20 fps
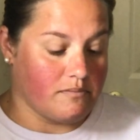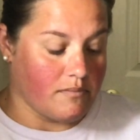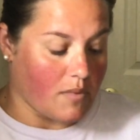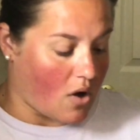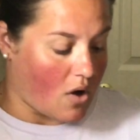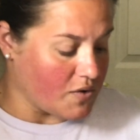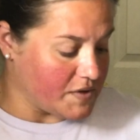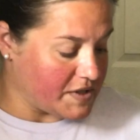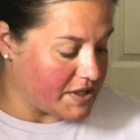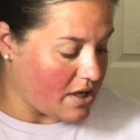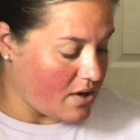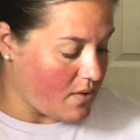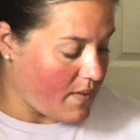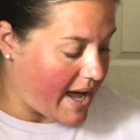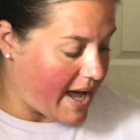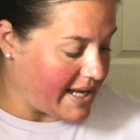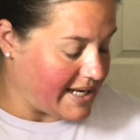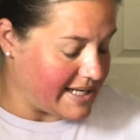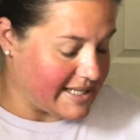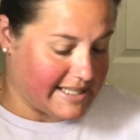Also,
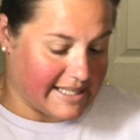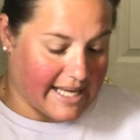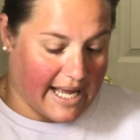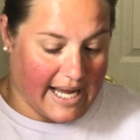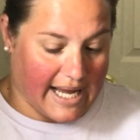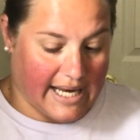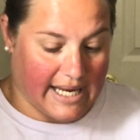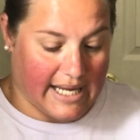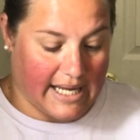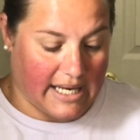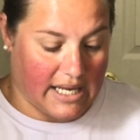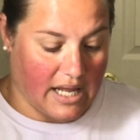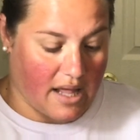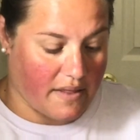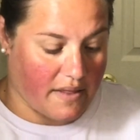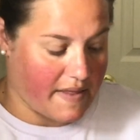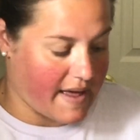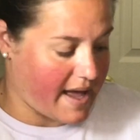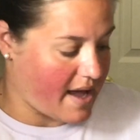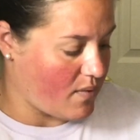I
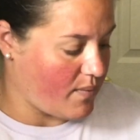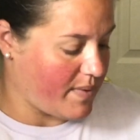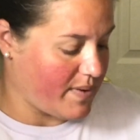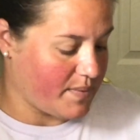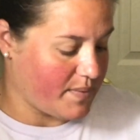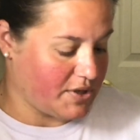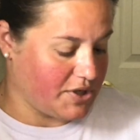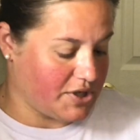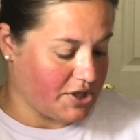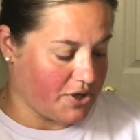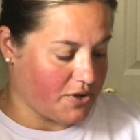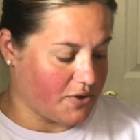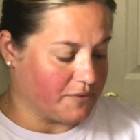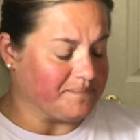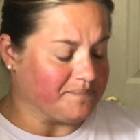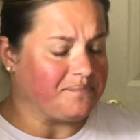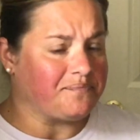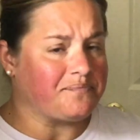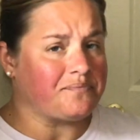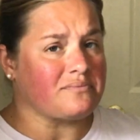decided that we would do,
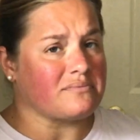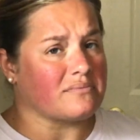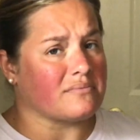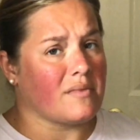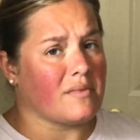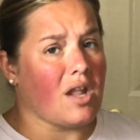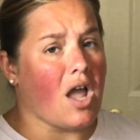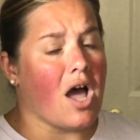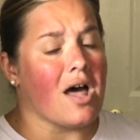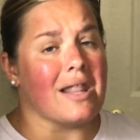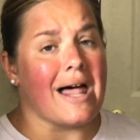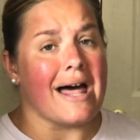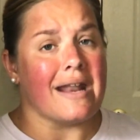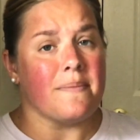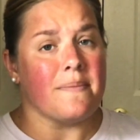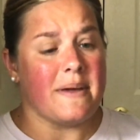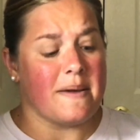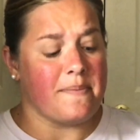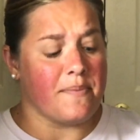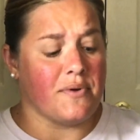a lot
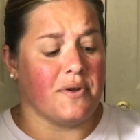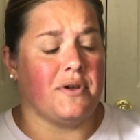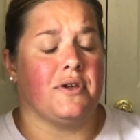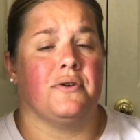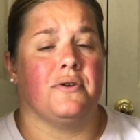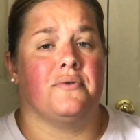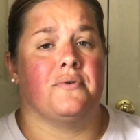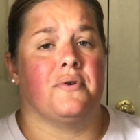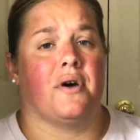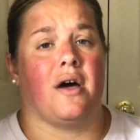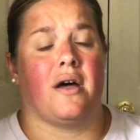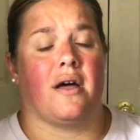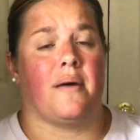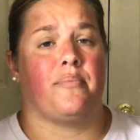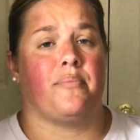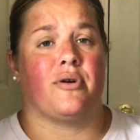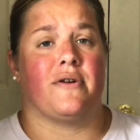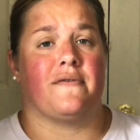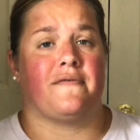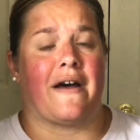of people
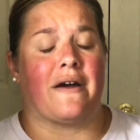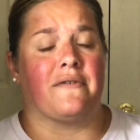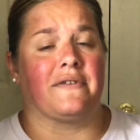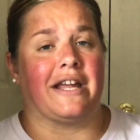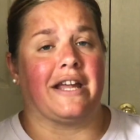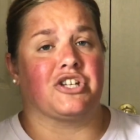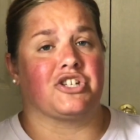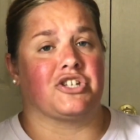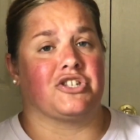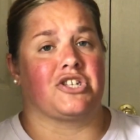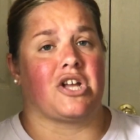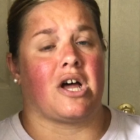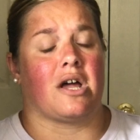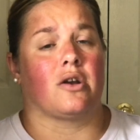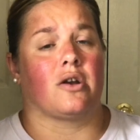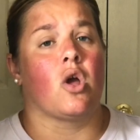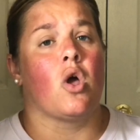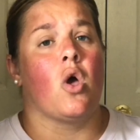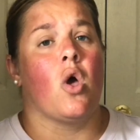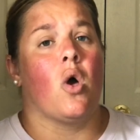put foundations
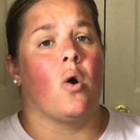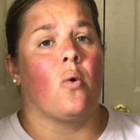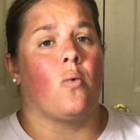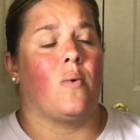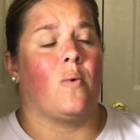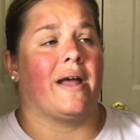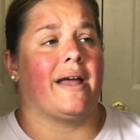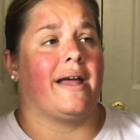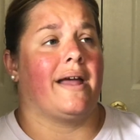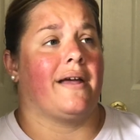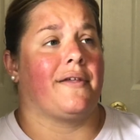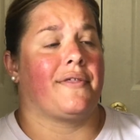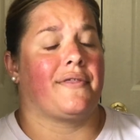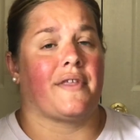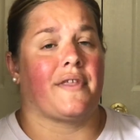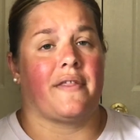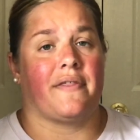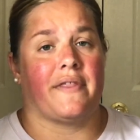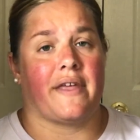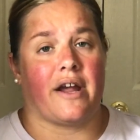on with
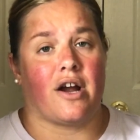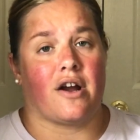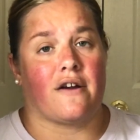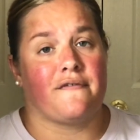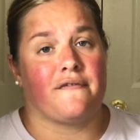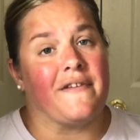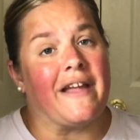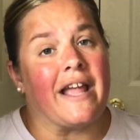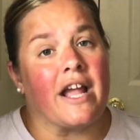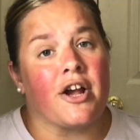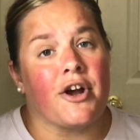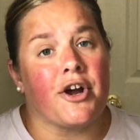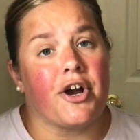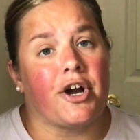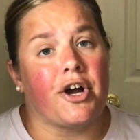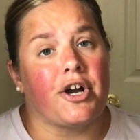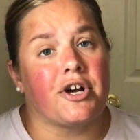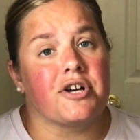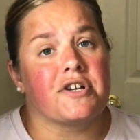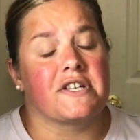their
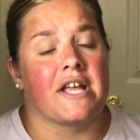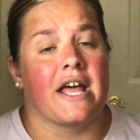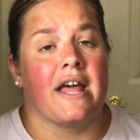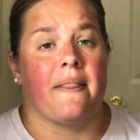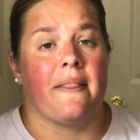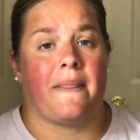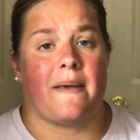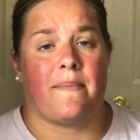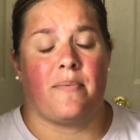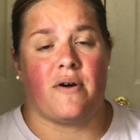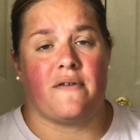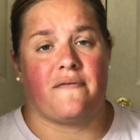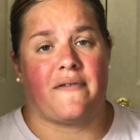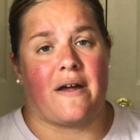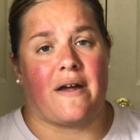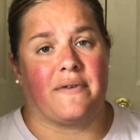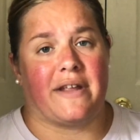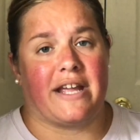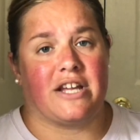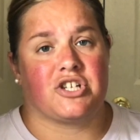fingers, they put
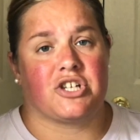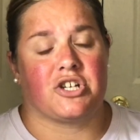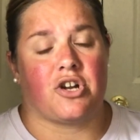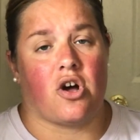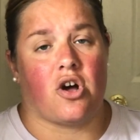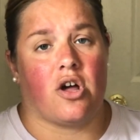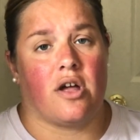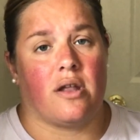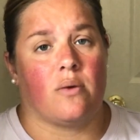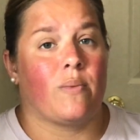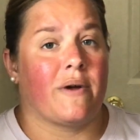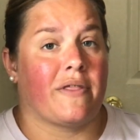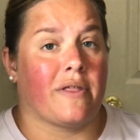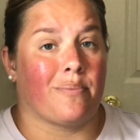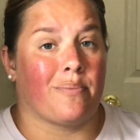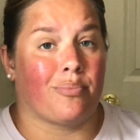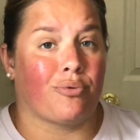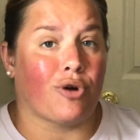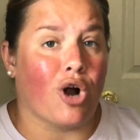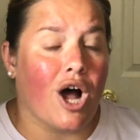foundation on with a
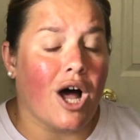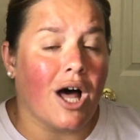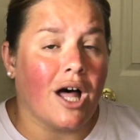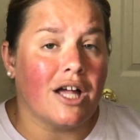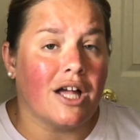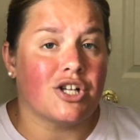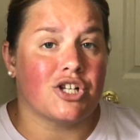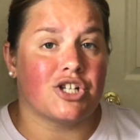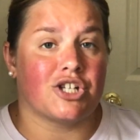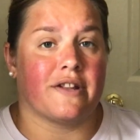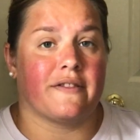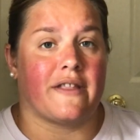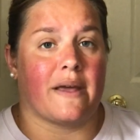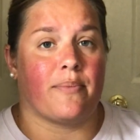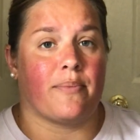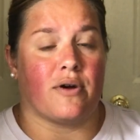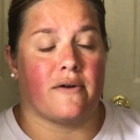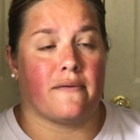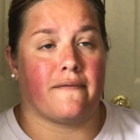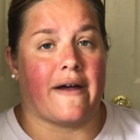brush, they
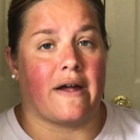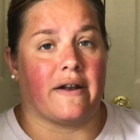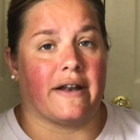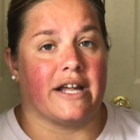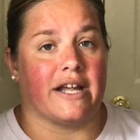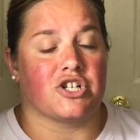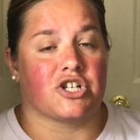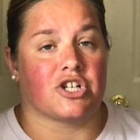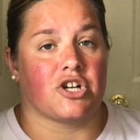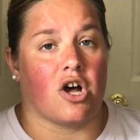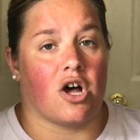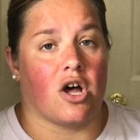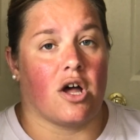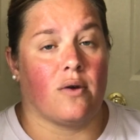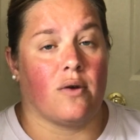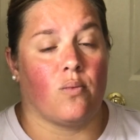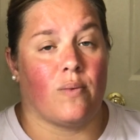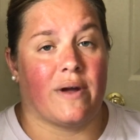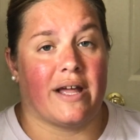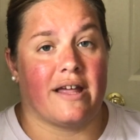put foundation
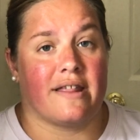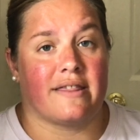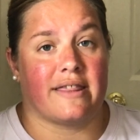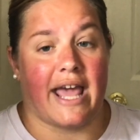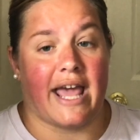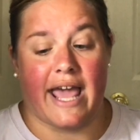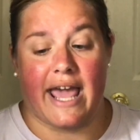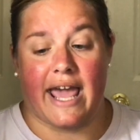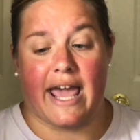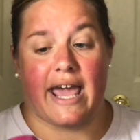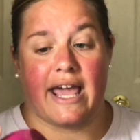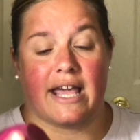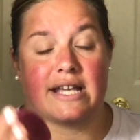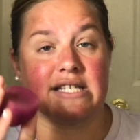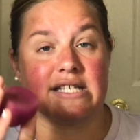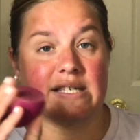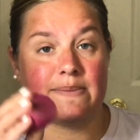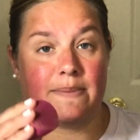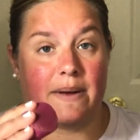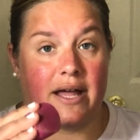on with a
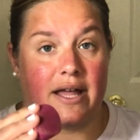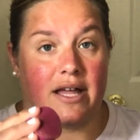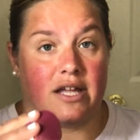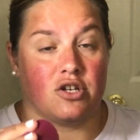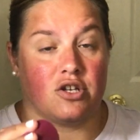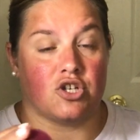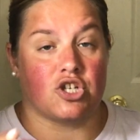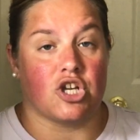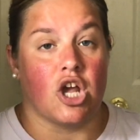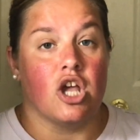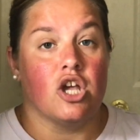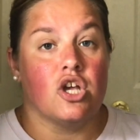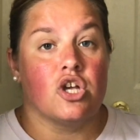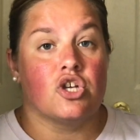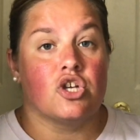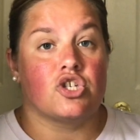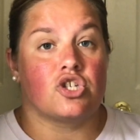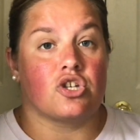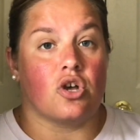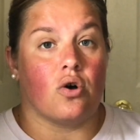sponge.
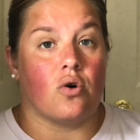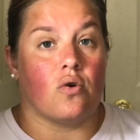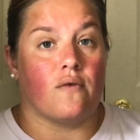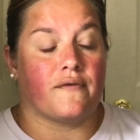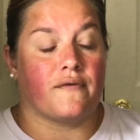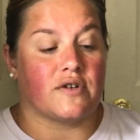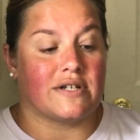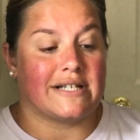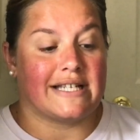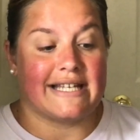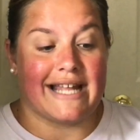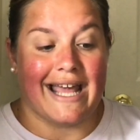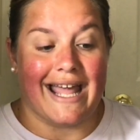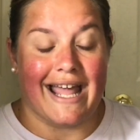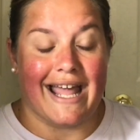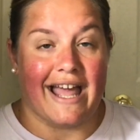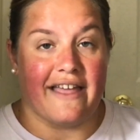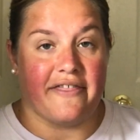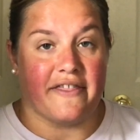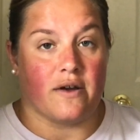So for today,
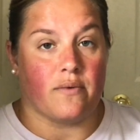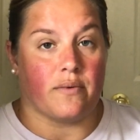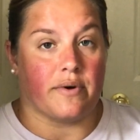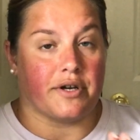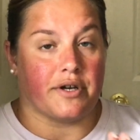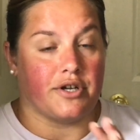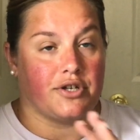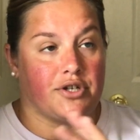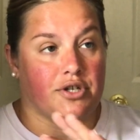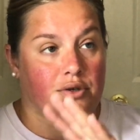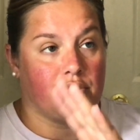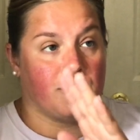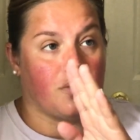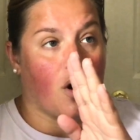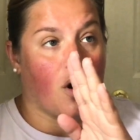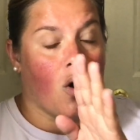I think we're gonna do